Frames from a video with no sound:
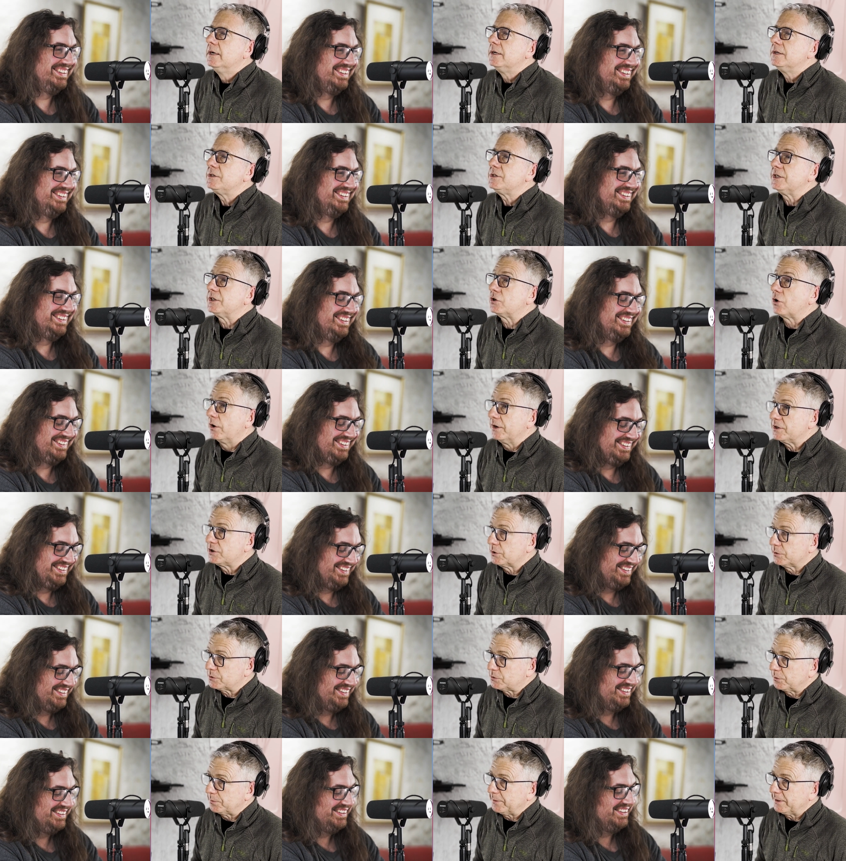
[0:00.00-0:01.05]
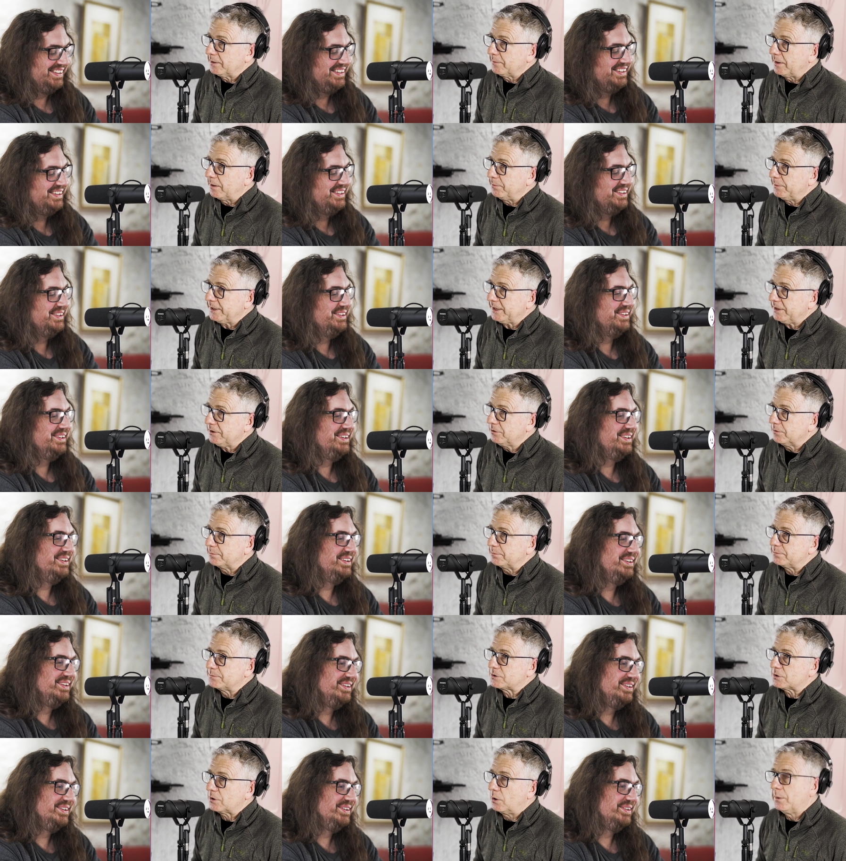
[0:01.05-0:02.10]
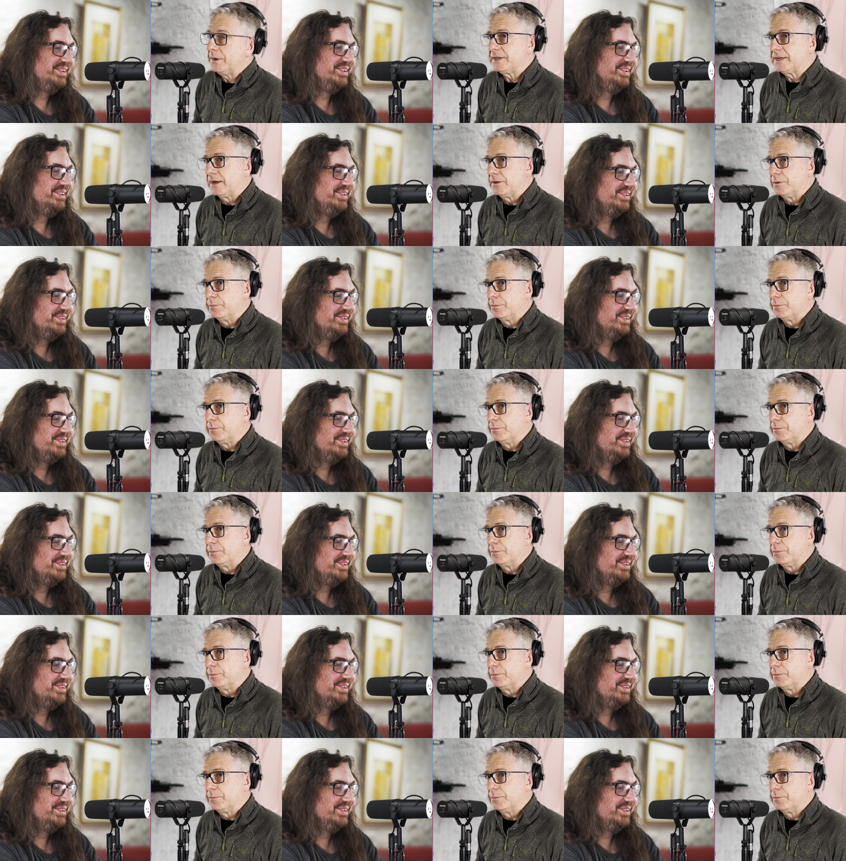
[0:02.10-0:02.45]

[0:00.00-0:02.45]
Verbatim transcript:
Speaker 1: She'd got in touch with me about meeting up. So I went down